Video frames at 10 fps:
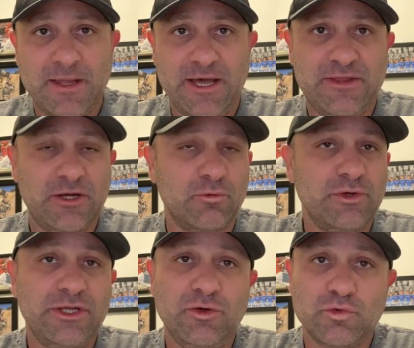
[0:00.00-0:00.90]
I think are
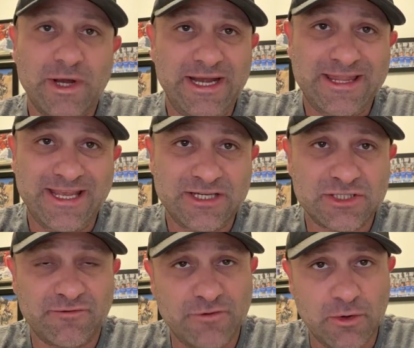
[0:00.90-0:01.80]
really great things
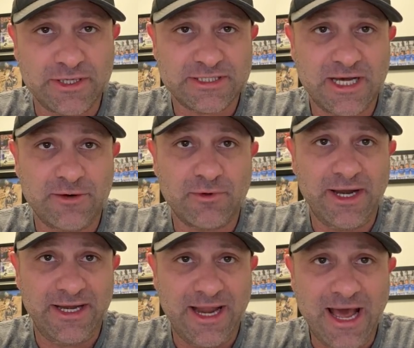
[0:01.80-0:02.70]
to focus on
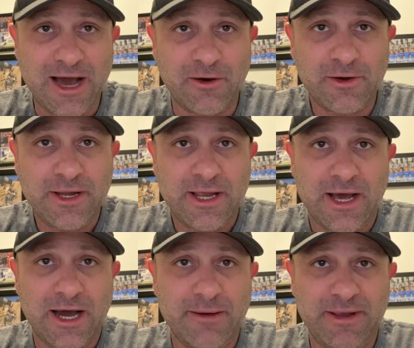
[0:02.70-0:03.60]
right now,
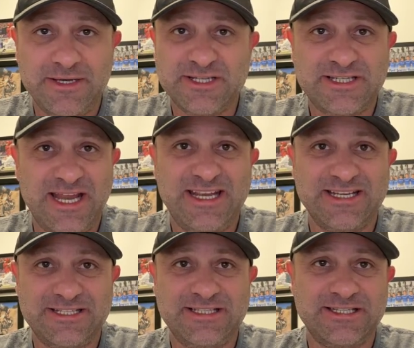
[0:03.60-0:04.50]
and just staying
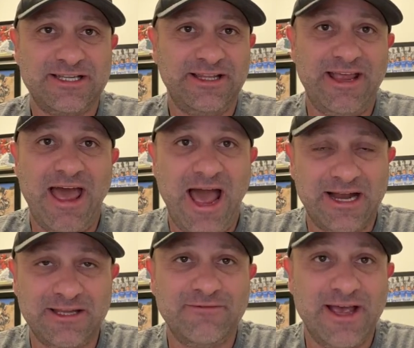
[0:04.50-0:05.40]
consistently
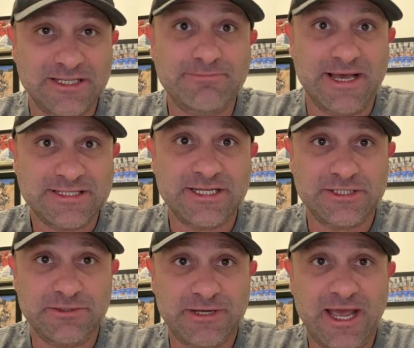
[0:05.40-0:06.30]
active as best
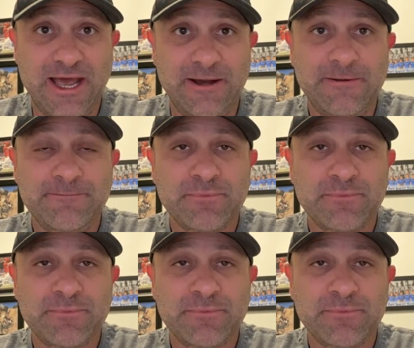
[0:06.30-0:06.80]
as you can.